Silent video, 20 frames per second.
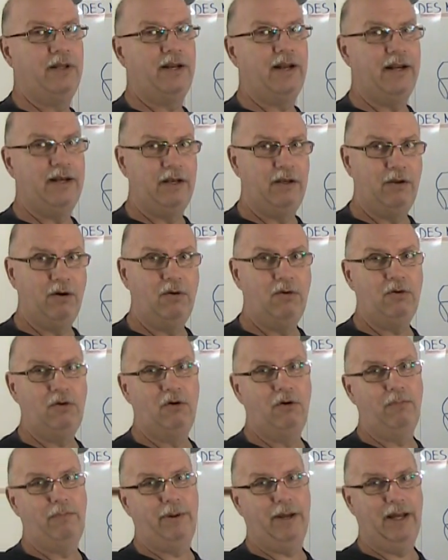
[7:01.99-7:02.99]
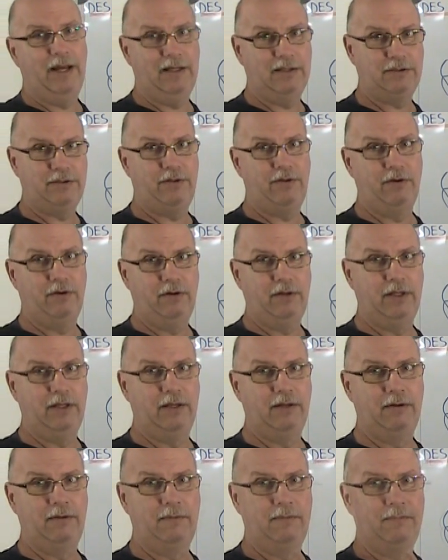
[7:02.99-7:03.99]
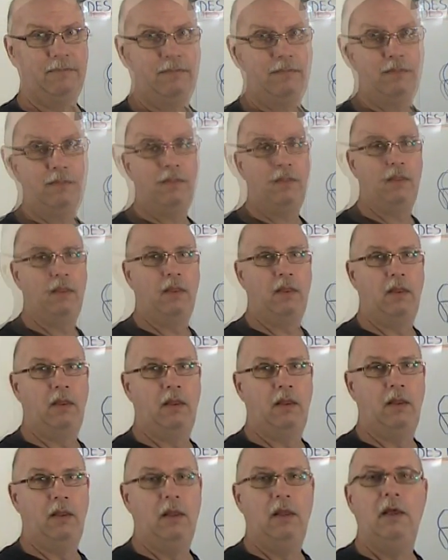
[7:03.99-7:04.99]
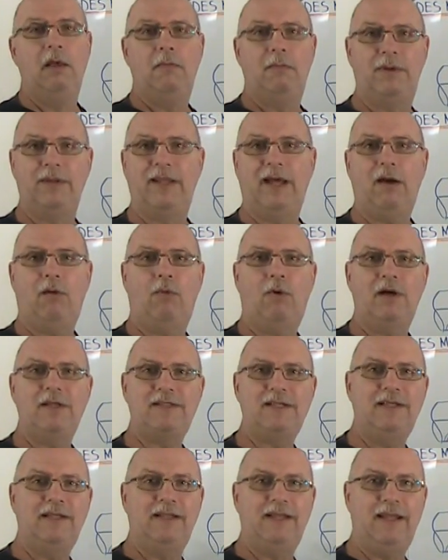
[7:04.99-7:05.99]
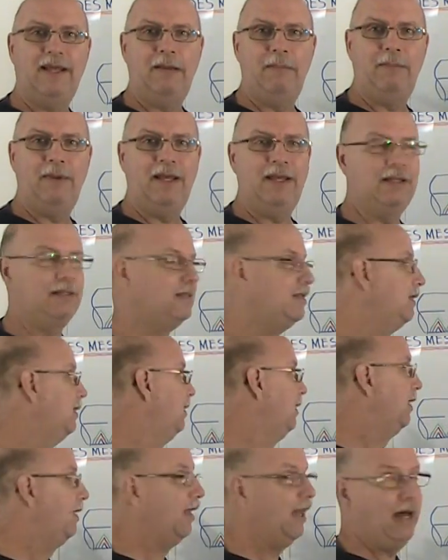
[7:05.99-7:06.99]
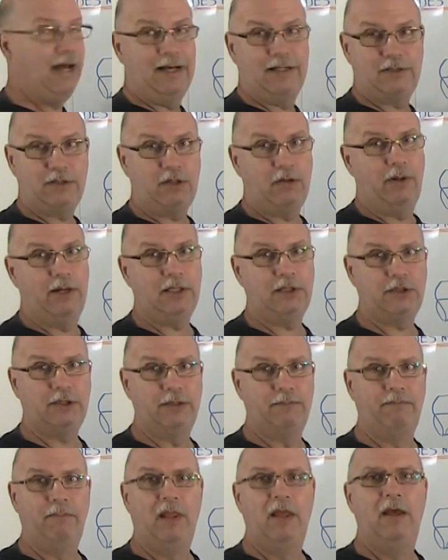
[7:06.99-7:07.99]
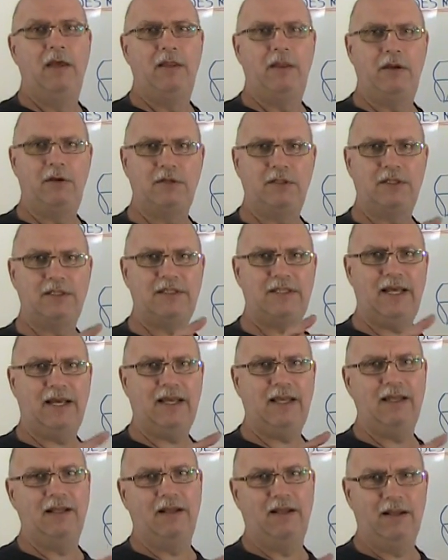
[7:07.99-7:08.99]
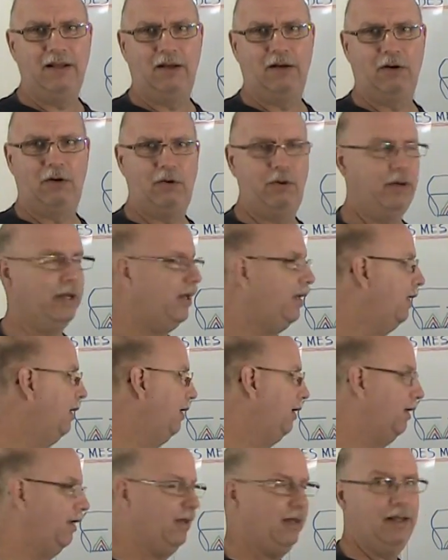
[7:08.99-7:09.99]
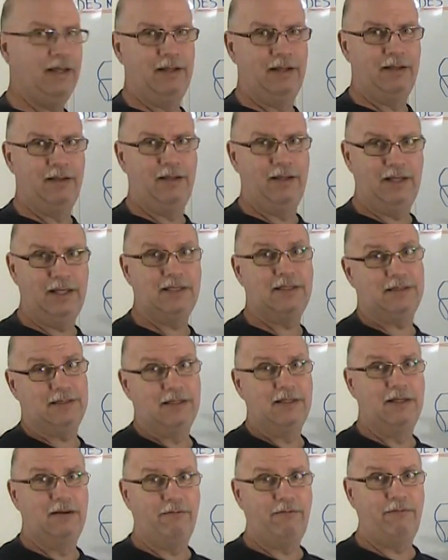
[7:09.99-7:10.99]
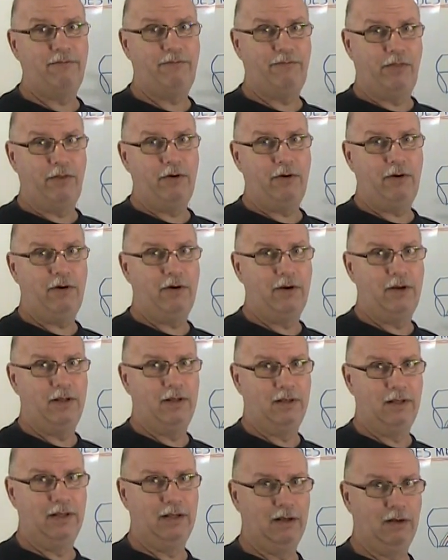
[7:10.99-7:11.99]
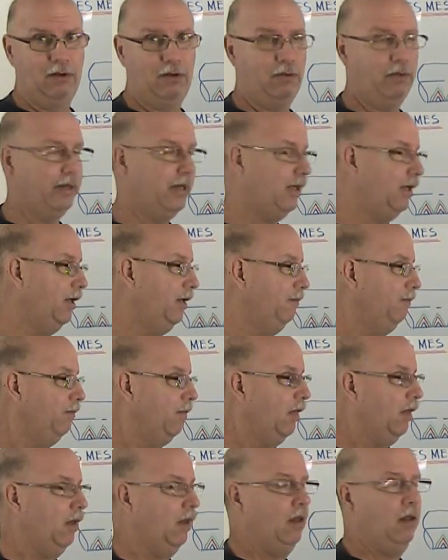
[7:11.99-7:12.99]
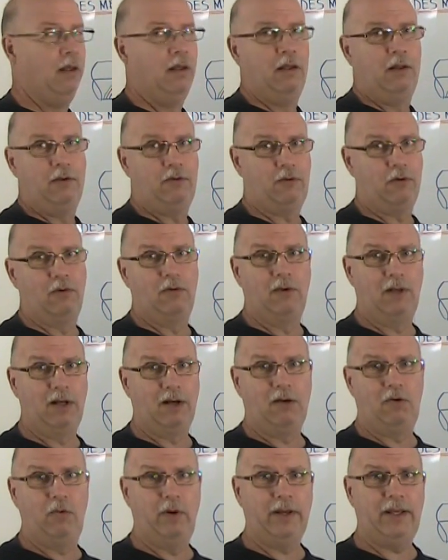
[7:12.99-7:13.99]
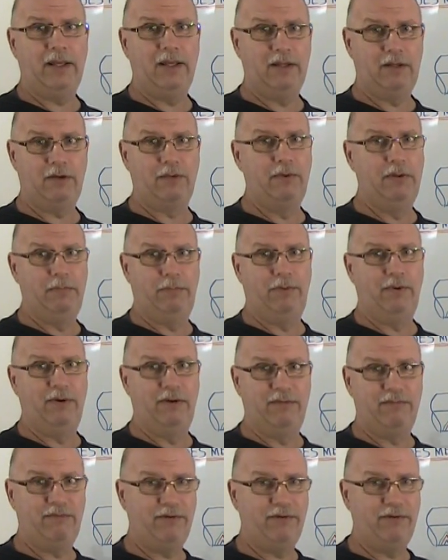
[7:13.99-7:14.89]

that I don't go past thirty. But that wasn't Desmes' last question. There's a second little quickie in this third little quickie, so a little quickie three point